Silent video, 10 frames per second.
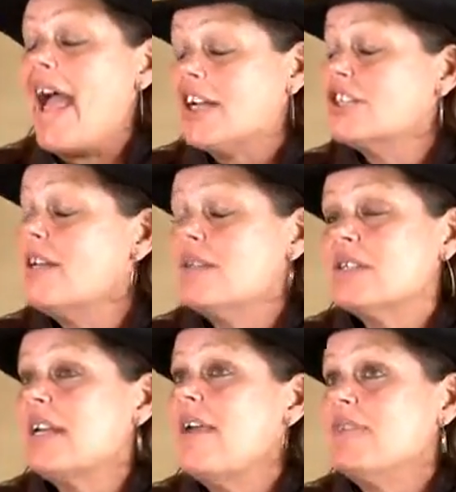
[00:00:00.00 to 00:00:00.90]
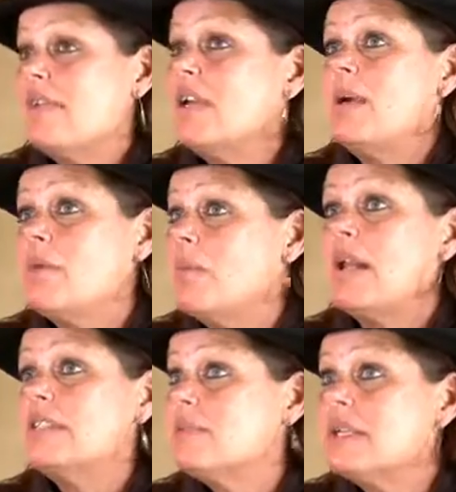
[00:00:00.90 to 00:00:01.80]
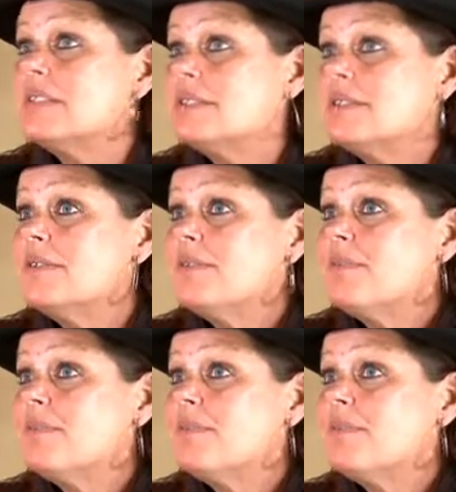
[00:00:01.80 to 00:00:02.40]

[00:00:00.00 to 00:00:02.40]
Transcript: actually I was going to have a hip replacement.